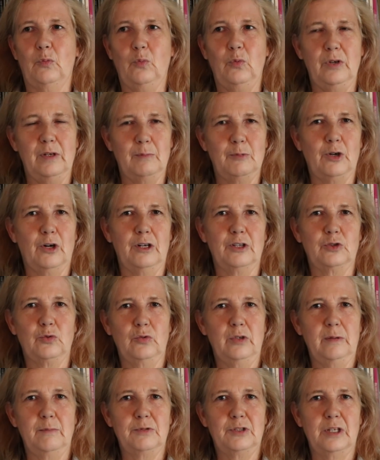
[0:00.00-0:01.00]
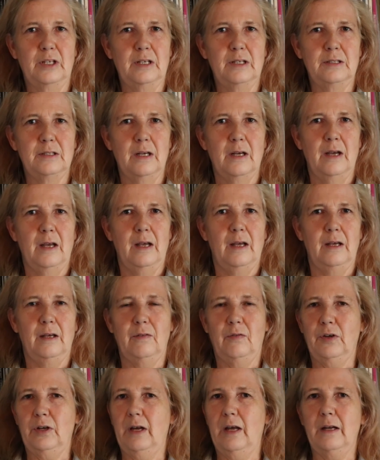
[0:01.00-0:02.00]
William Carlos Williams says,
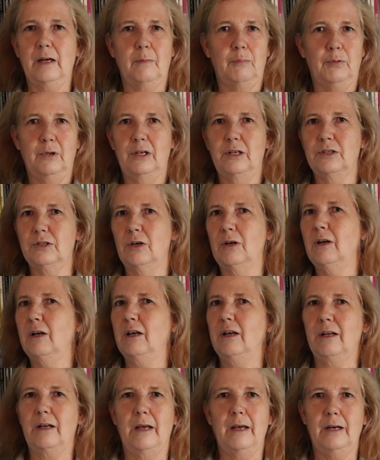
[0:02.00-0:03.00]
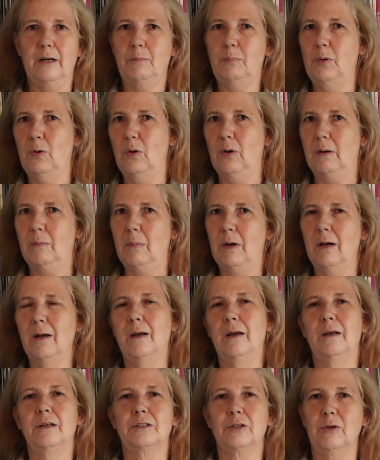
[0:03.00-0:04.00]
if it ain't a pleasure, it ain't a poem.
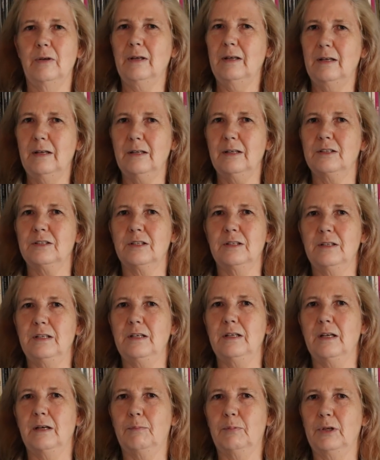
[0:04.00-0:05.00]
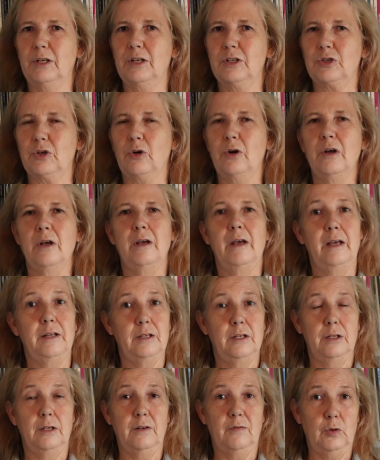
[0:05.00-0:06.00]
So it is indeed a pleasure.
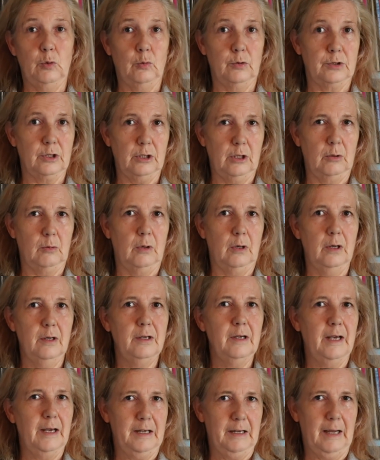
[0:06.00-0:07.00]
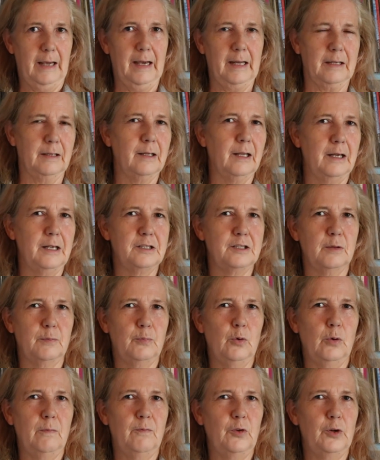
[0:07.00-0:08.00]
And then if you want to go on and analyze the
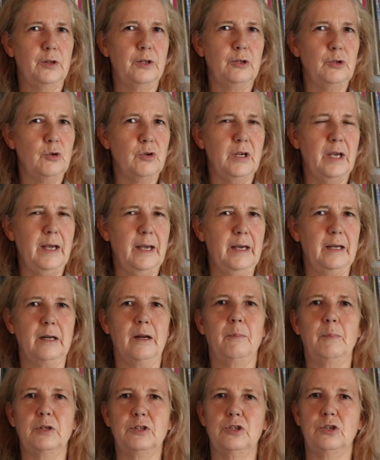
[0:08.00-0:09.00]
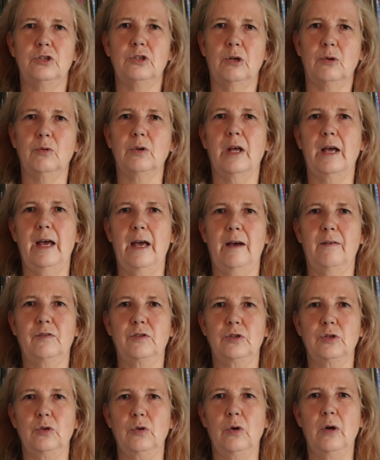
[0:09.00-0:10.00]
poem further, you can, but you don't
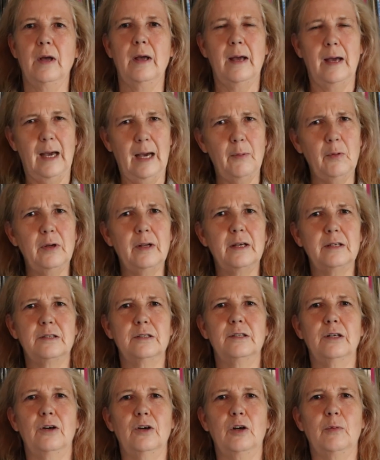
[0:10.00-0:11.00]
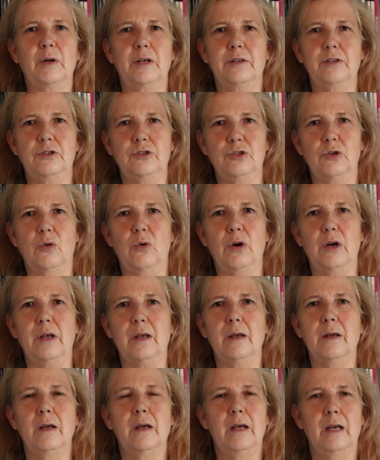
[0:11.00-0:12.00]
have to. I would like to talk about the joy
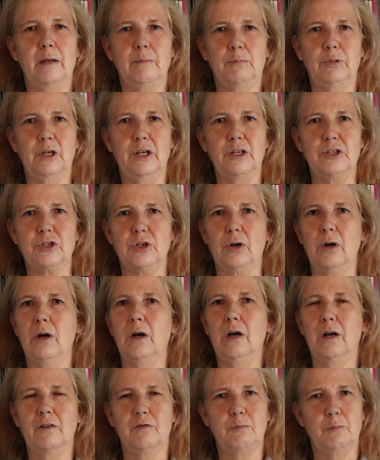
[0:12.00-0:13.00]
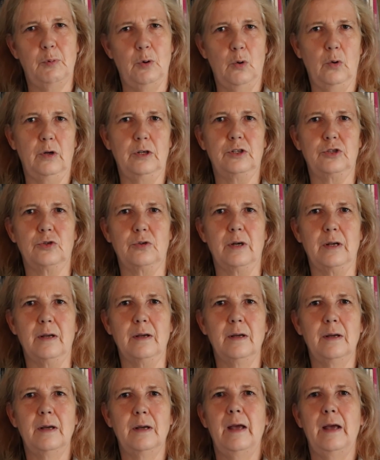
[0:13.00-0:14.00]
and pleasure of poetry,
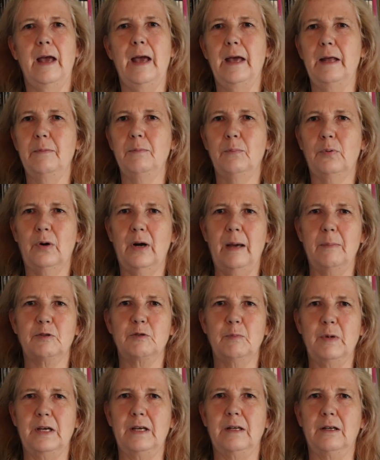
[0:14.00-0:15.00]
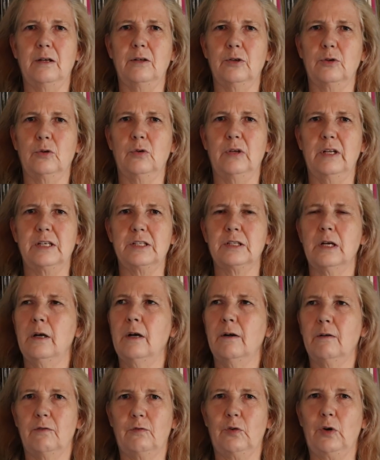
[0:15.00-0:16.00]
and perhaps make it a little less
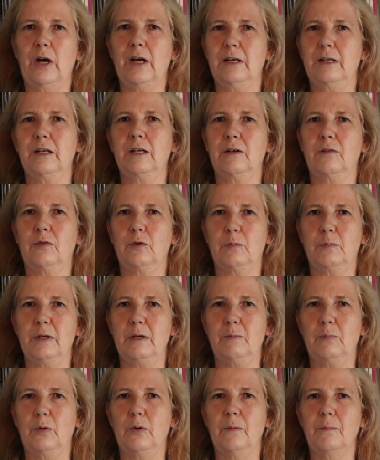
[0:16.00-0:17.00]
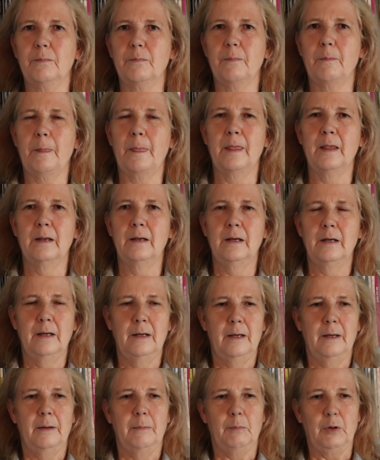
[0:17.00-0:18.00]
frightening for people.
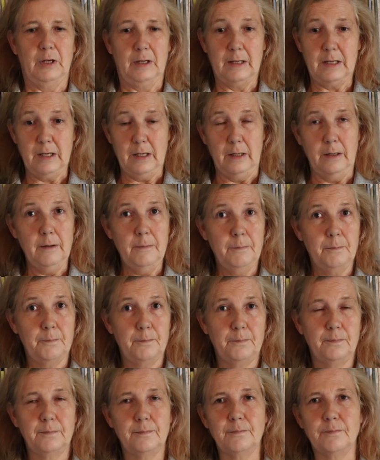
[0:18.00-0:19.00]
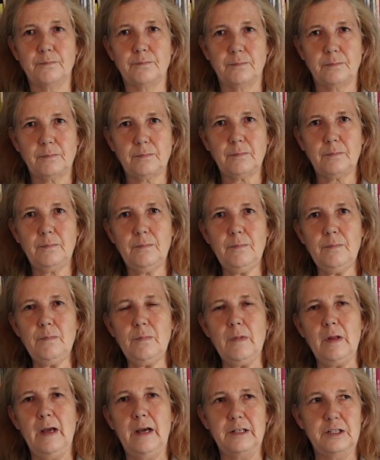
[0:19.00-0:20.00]
But again,
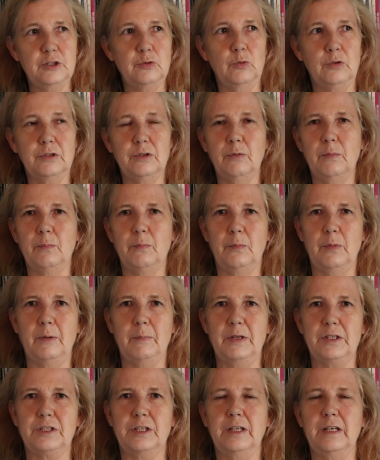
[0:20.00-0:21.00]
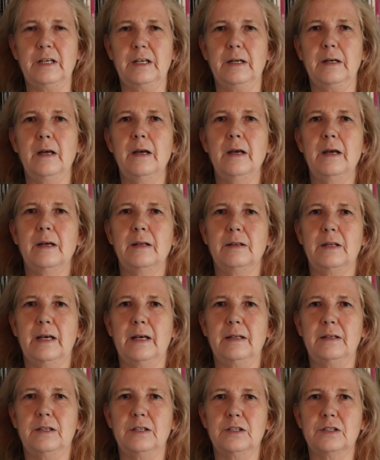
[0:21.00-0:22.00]
I just want to mention again
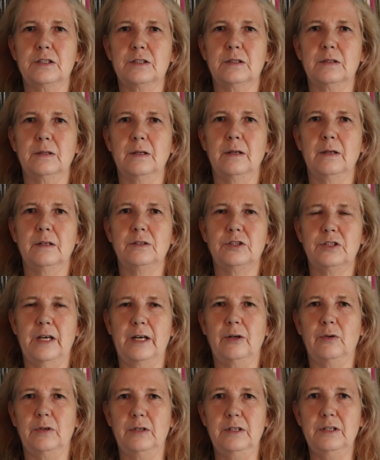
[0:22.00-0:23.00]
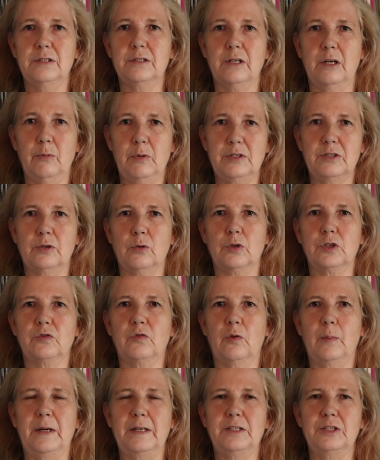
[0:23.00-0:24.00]
that this channel is a resource
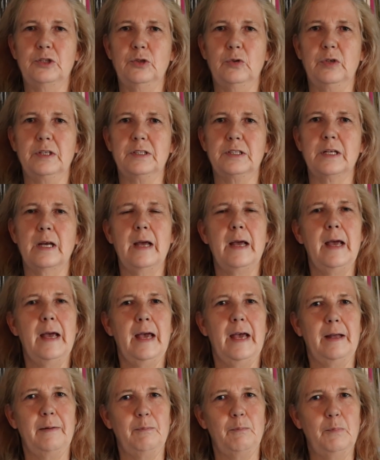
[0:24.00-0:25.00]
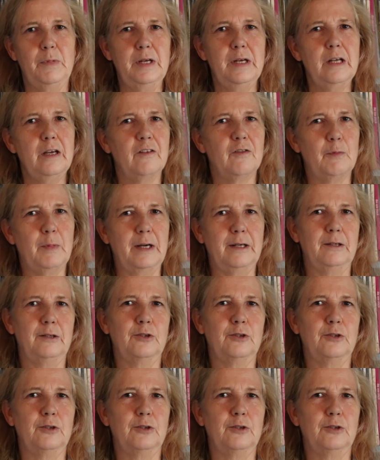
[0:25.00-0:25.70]
for my students, and many of my